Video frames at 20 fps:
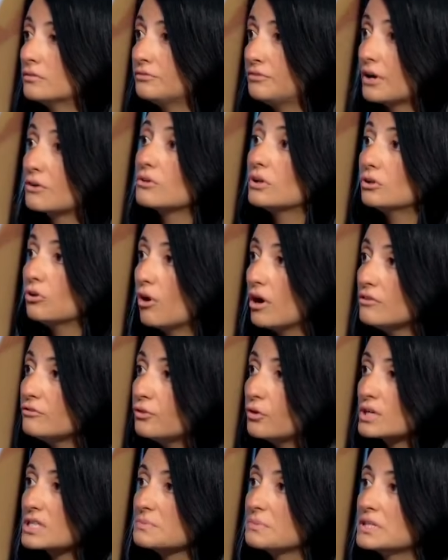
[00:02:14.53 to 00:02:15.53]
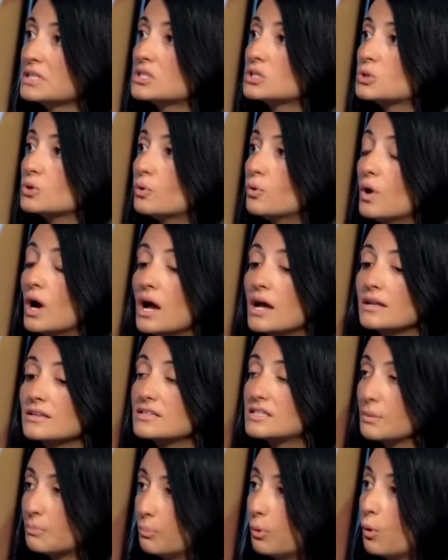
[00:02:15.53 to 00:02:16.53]
federal law enforcement to
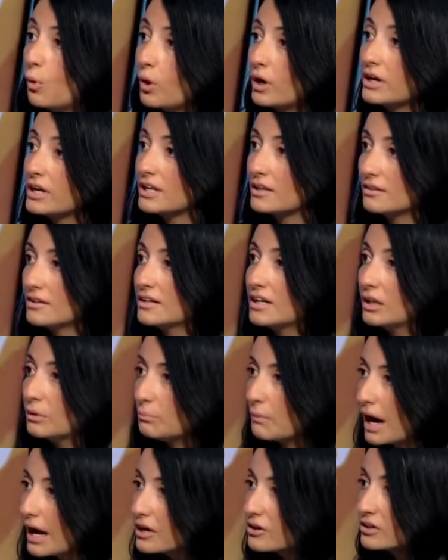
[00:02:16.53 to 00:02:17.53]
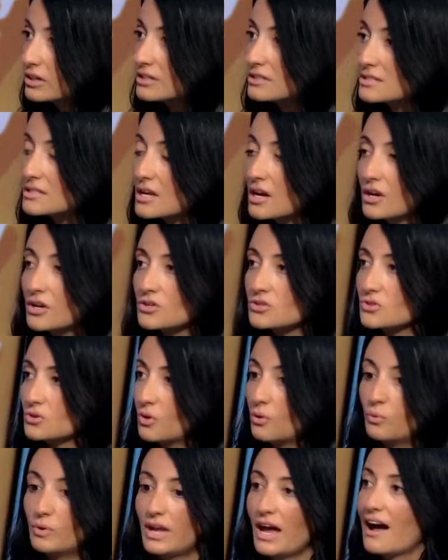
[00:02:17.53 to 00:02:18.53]
deport illegal migrants.
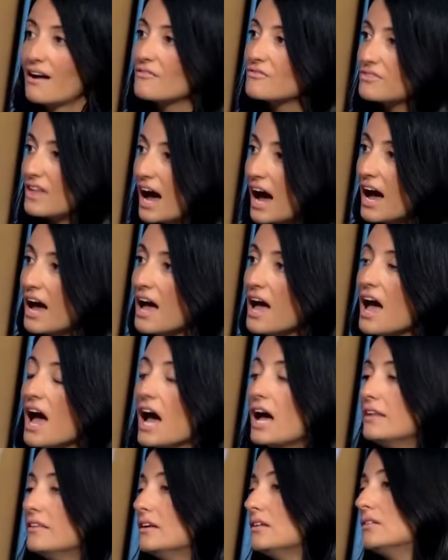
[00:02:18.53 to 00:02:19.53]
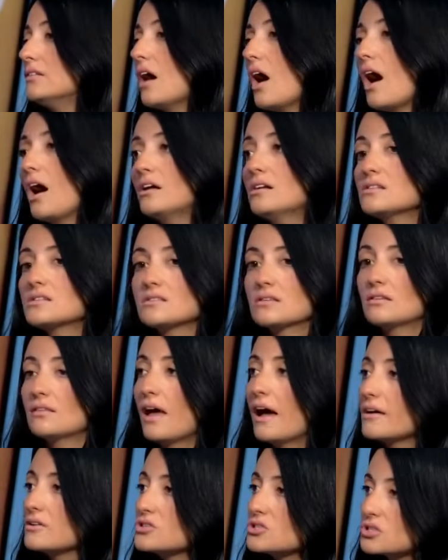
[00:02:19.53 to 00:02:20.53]
So we have that. And then, honestly,
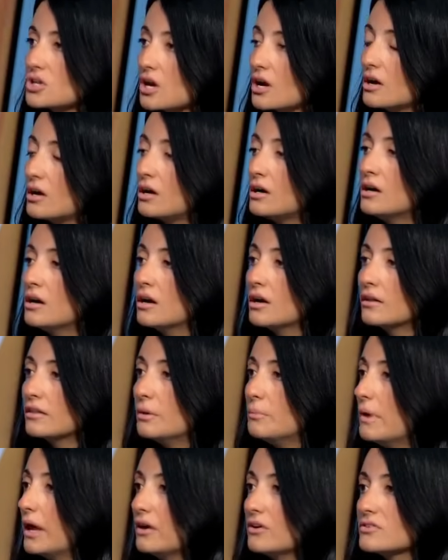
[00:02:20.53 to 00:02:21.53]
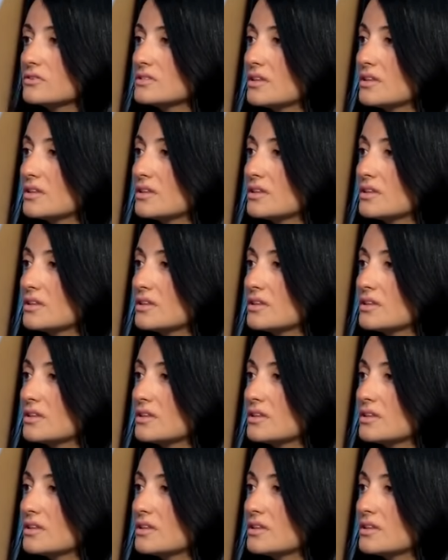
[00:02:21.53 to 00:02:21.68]
last year, the mayor